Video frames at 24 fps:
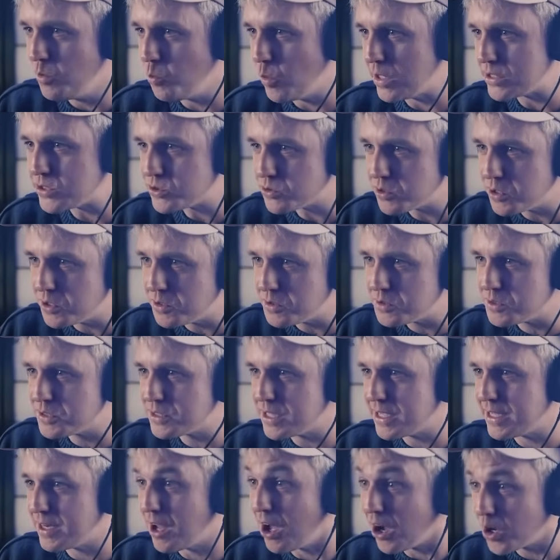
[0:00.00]

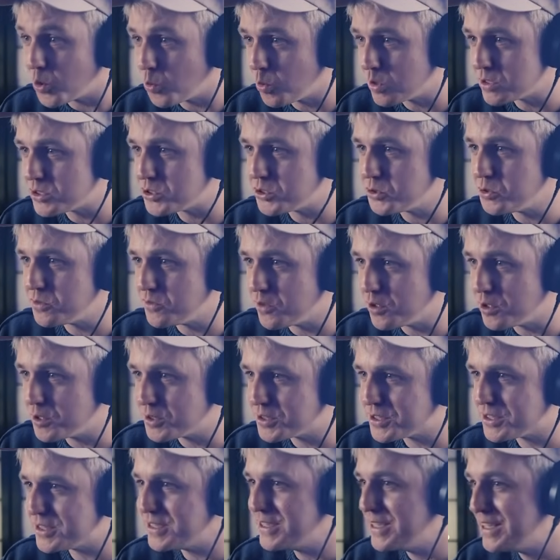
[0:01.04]
Westeros, and Hogwarts
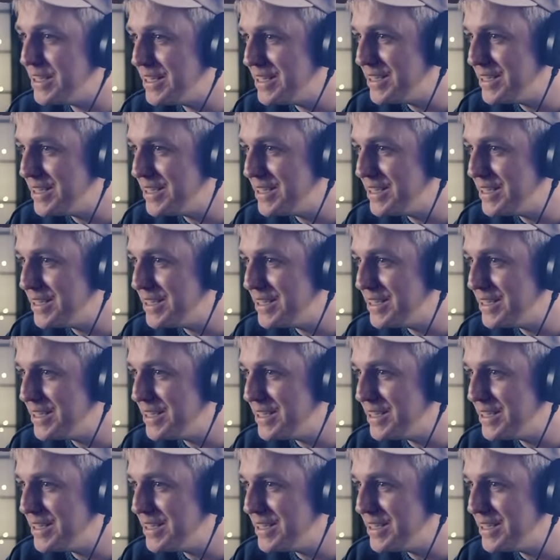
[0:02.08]
universe